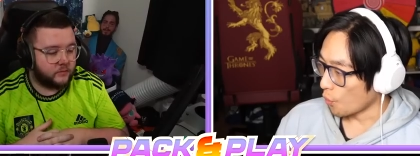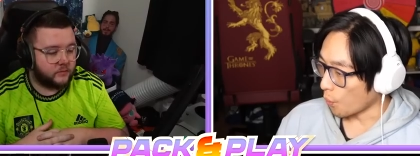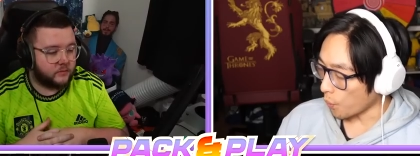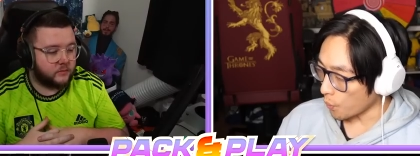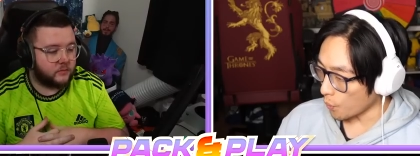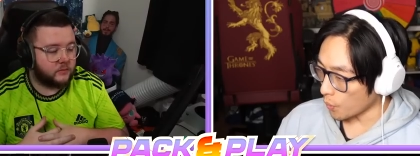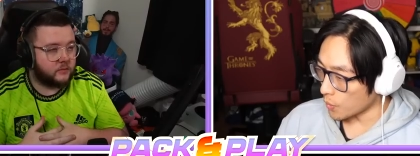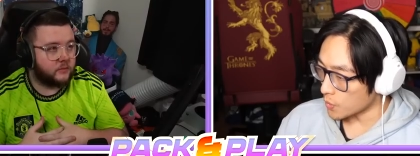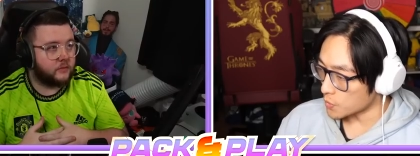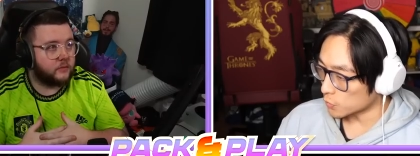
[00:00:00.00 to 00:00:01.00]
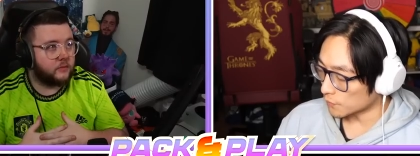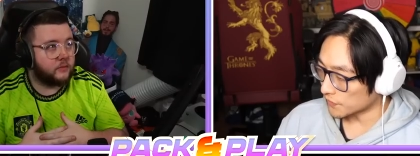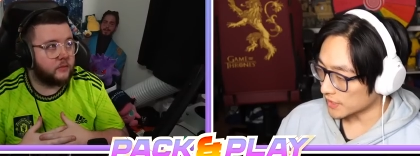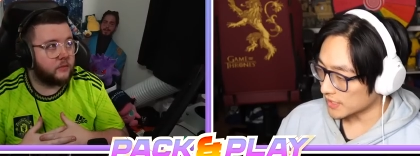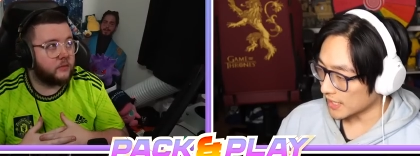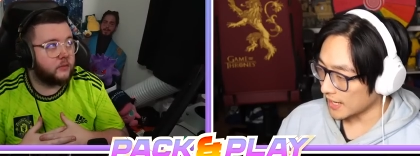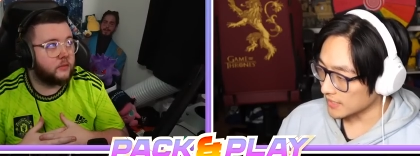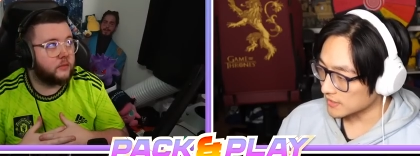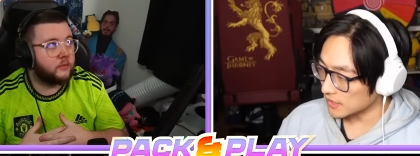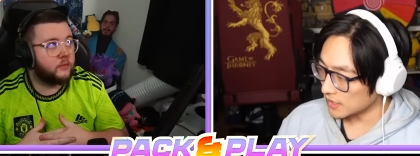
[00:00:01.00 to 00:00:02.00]
Speaker 1: Ooh,
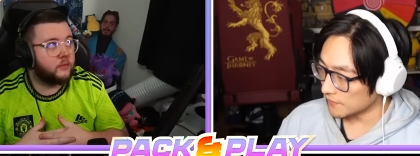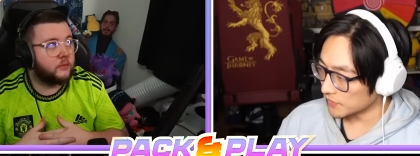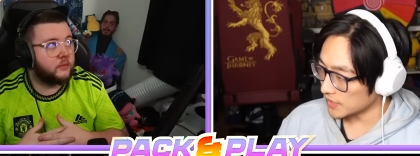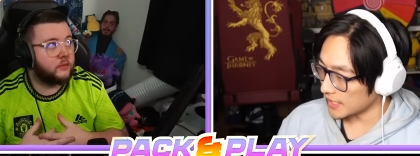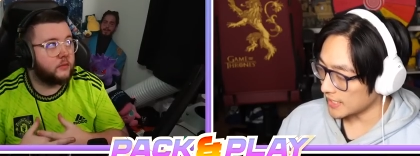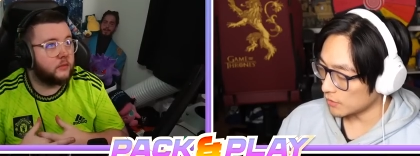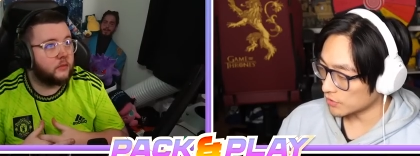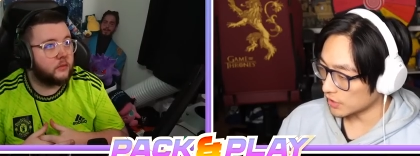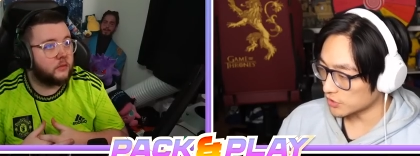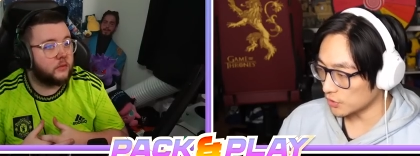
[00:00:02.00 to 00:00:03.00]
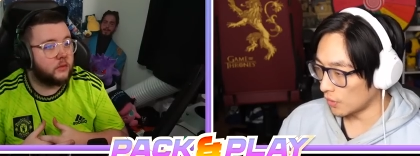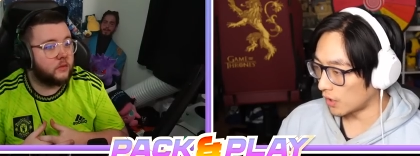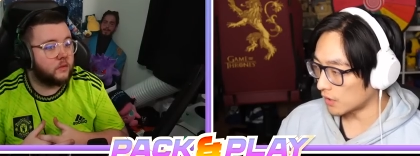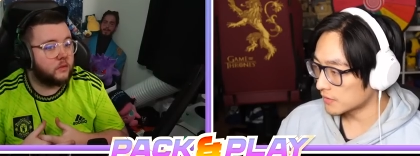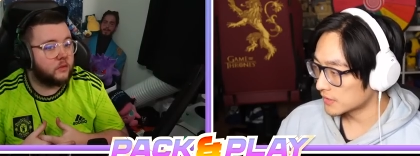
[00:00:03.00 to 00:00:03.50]
Nakata, at. Do you know what?